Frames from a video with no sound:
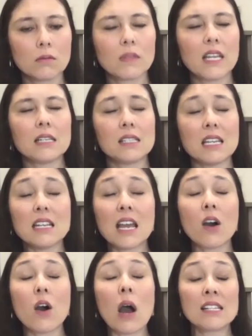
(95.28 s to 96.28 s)
I see.
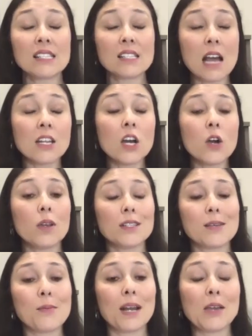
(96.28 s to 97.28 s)
Now, I, I know when
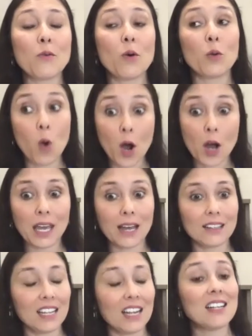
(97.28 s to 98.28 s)
somebody would walk
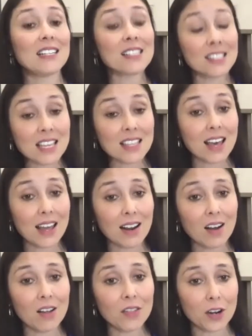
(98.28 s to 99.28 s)
out there and see that
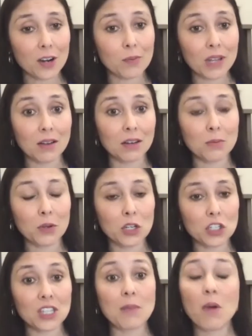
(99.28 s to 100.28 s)
on their peony
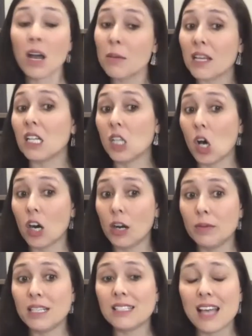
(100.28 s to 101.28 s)
bush, they might be
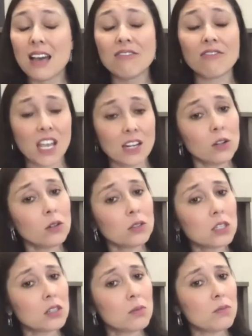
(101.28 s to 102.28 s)
alarmed. Is that fatal
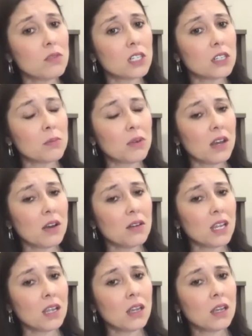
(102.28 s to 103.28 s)
to the to the peony?